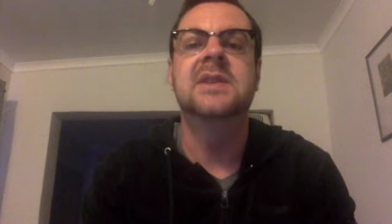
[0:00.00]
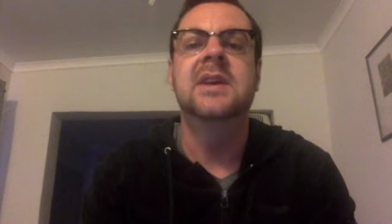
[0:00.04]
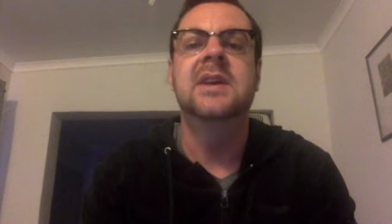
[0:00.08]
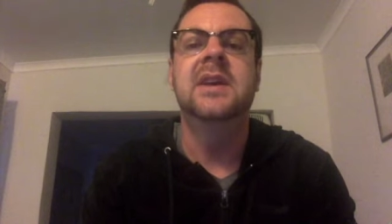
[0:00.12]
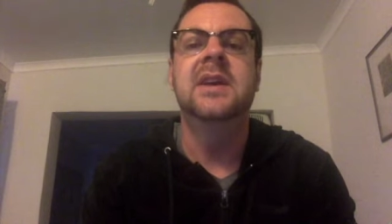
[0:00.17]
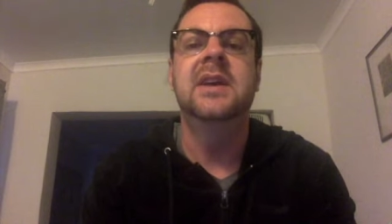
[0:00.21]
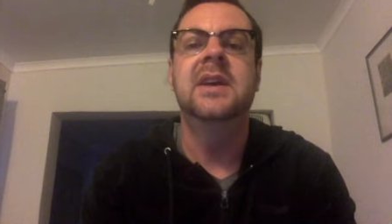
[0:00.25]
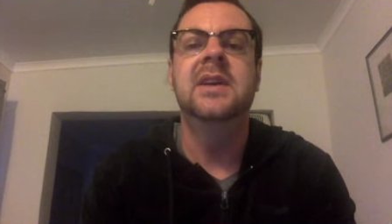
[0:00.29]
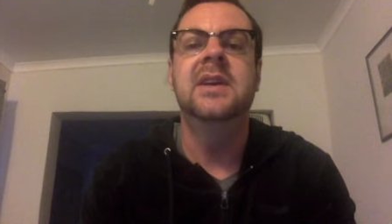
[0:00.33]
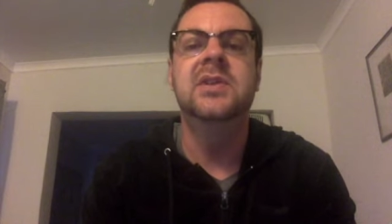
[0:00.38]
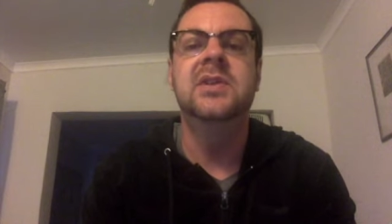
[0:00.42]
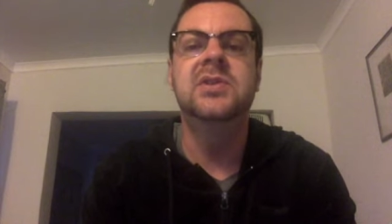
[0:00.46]

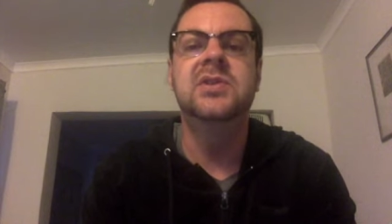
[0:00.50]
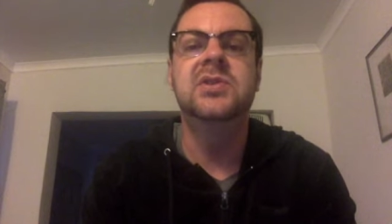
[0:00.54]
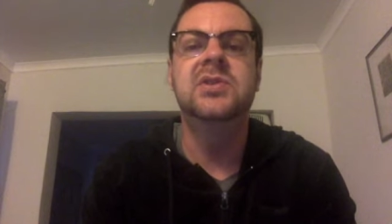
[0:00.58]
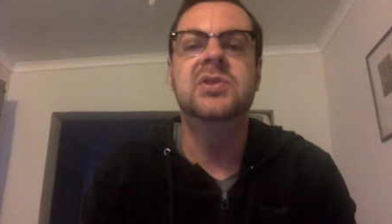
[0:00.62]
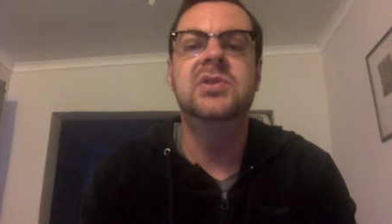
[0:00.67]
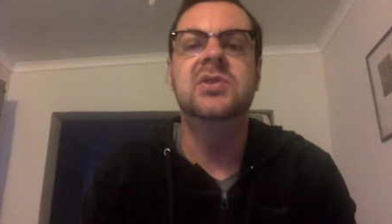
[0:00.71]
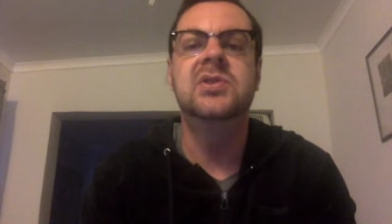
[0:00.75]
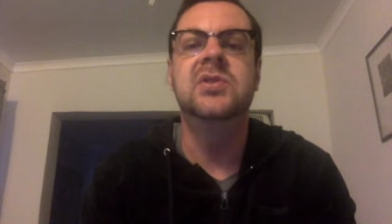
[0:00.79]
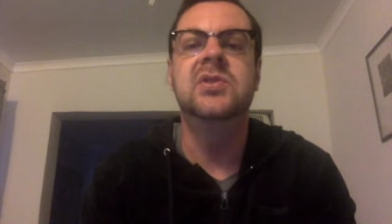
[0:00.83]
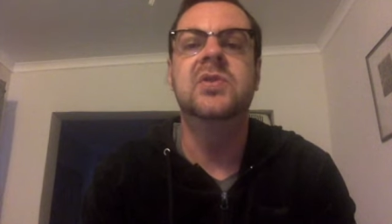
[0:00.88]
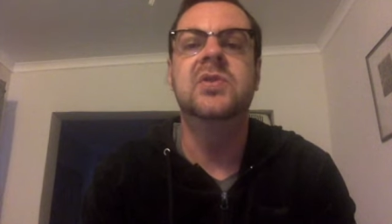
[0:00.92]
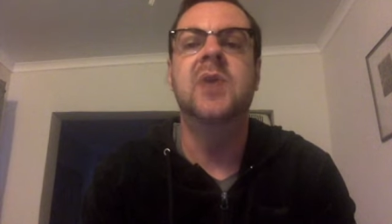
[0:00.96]

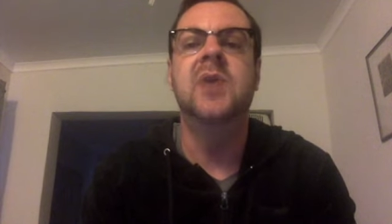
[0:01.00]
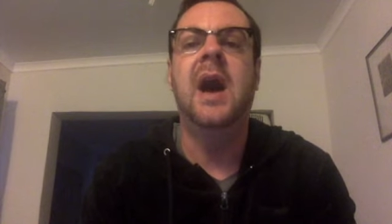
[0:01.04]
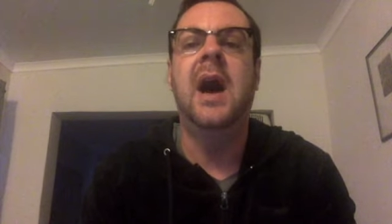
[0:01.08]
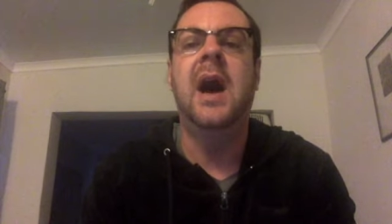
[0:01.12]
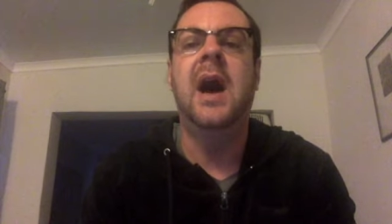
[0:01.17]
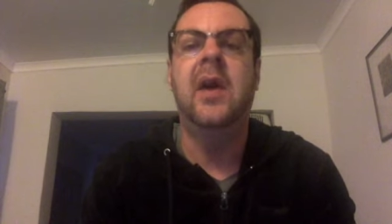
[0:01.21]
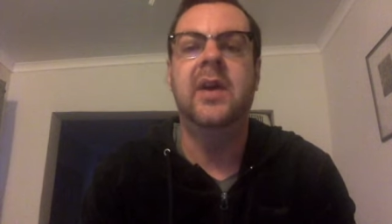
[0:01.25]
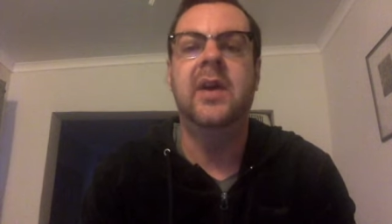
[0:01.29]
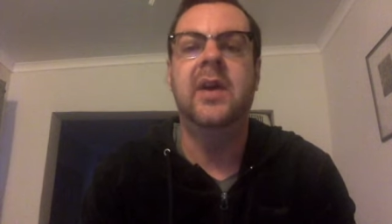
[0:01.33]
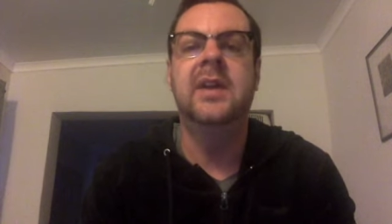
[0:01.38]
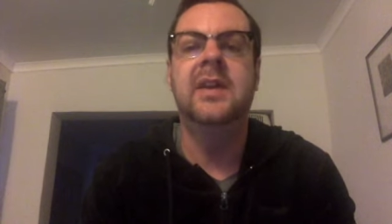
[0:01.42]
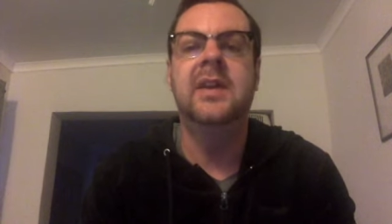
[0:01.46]
into
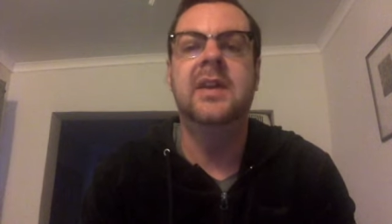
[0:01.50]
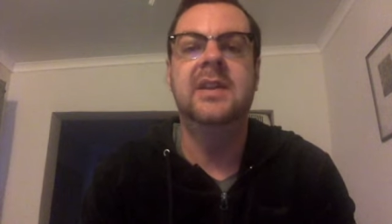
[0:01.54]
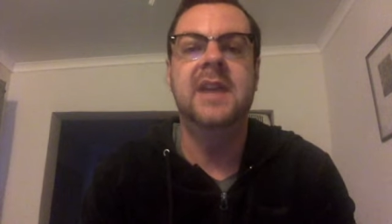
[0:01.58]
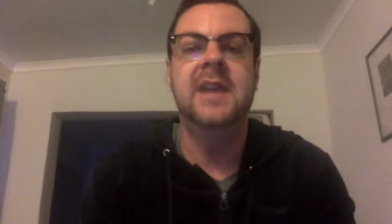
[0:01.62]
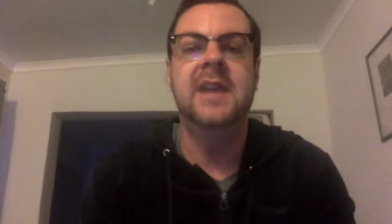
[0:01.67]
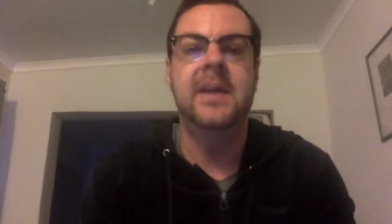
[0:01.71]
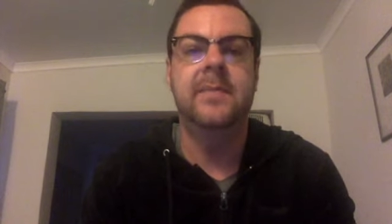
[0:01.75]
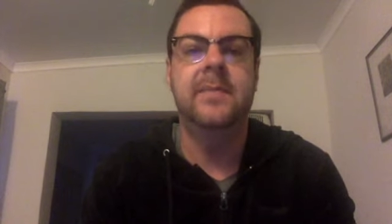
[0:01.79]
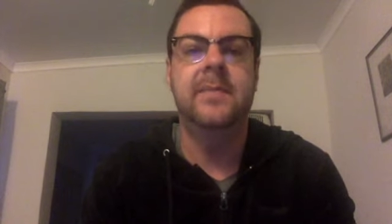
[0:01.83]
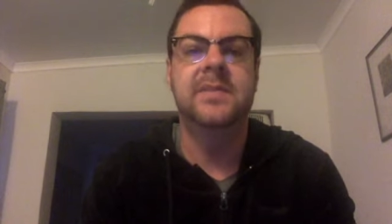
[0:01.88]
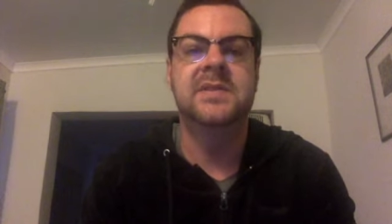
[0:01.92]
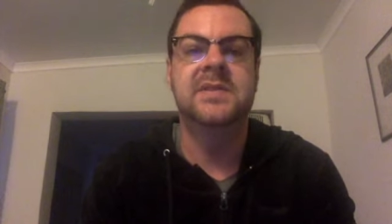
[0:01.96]
our inner
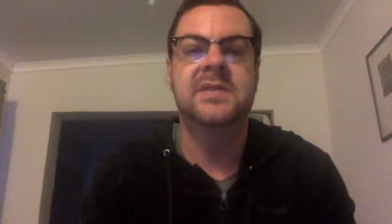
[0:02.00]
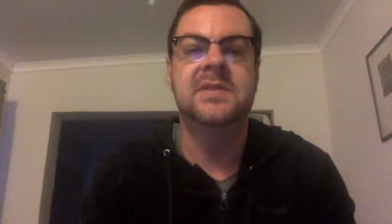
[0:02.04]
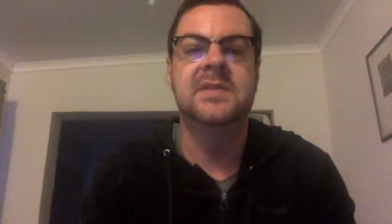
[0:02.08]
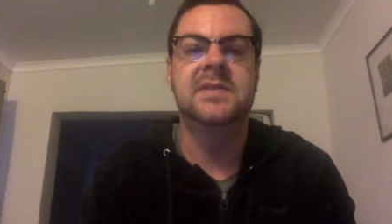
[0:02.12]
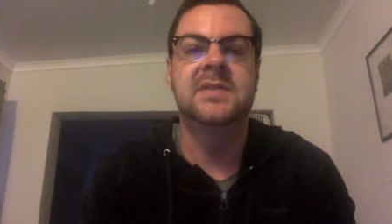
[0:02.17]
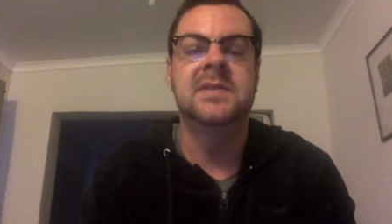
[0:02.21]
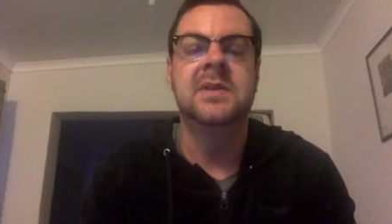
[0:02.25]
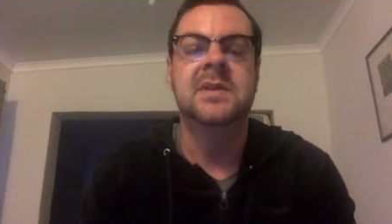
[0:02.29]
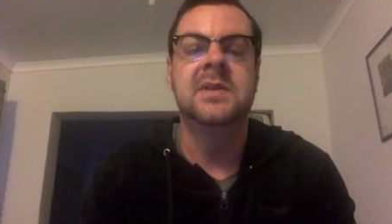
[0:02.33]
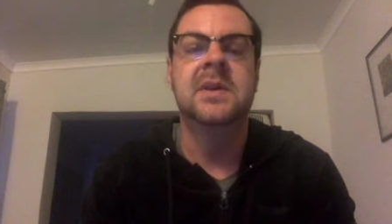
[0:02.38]
depths,